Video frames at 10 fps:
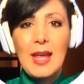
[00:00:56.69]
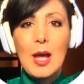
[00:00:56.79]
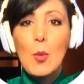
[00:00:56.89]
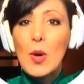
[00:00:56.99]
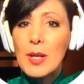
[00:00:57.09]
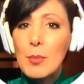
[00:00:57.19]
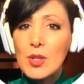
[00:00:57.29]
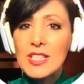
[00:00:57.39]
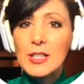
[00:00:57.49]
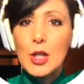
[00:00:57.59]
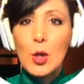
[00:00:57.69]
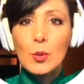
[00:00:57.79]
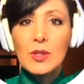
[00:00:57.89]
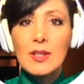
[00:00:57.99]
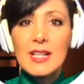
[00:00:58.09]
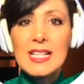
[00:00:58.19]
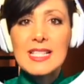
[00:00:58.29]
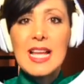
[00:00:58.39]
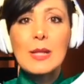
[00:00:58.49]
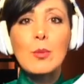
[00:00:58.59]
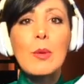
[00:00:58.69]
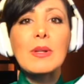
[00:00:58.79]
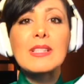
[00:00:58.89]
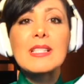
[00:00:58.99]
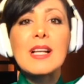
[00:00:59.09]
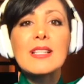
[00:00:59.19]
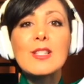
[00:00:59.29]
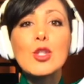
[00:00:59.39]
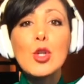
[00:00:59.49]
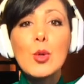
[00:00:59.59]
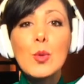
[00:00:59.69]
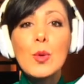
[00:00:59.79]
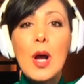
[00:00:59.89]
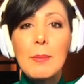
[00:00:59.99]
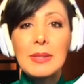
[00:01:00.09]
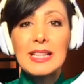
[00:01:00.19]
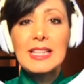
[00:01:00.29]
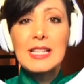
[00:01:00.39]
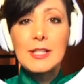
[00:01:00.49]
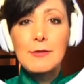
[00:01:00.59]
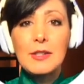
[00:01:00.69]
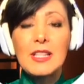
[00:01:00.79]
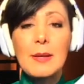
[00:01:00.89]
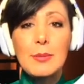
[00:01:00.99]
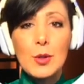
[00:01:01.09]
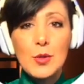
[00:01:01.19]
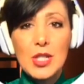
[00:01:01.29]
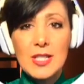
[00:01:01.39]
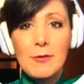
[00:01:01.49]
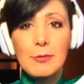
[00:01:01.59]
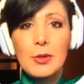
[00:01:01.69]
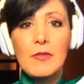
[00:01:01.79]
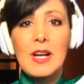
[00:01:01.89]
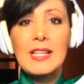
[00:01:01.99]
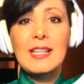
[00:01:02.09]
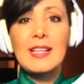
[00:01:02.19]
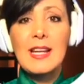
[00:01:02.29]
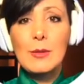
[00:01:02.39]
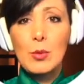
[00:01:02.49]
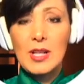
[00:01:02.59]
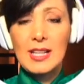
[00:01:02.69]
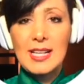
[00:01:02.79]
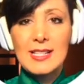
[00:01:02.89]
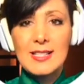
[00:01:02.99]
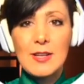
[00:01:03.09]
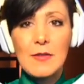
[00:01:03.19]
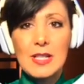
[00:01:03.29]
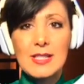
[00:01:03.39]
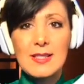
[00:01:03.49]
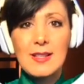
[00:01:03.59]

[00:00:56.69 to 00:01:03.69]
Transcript: One important note is that we will discuss two completely different approaches of providing the network layer service,